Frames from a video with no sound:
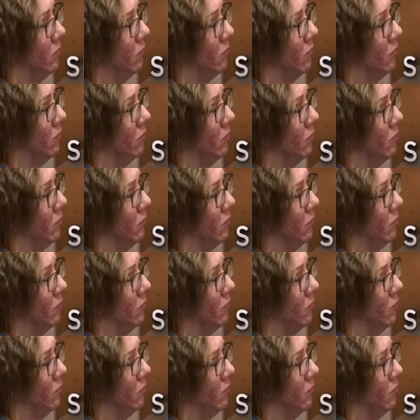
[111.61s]

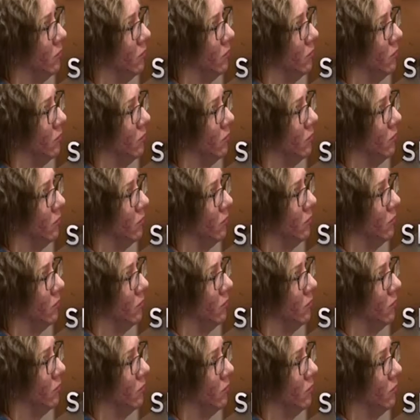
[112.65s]

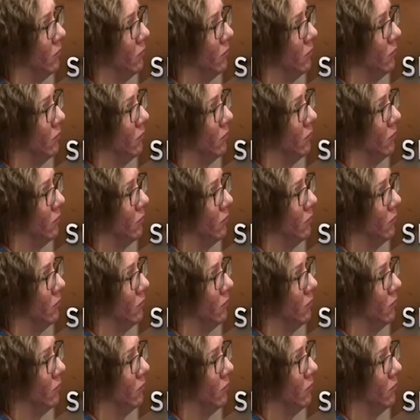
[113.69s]

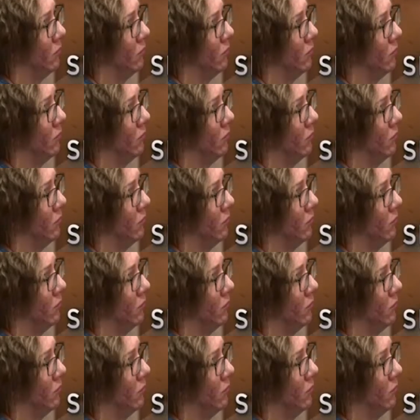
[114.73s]

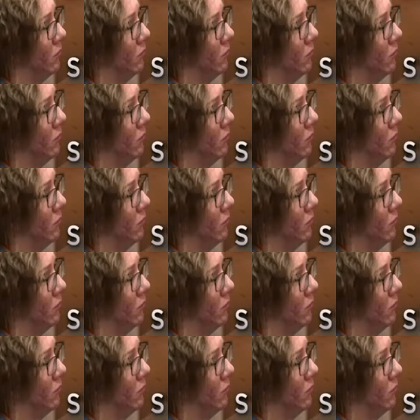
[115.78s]
The person shown says nothing.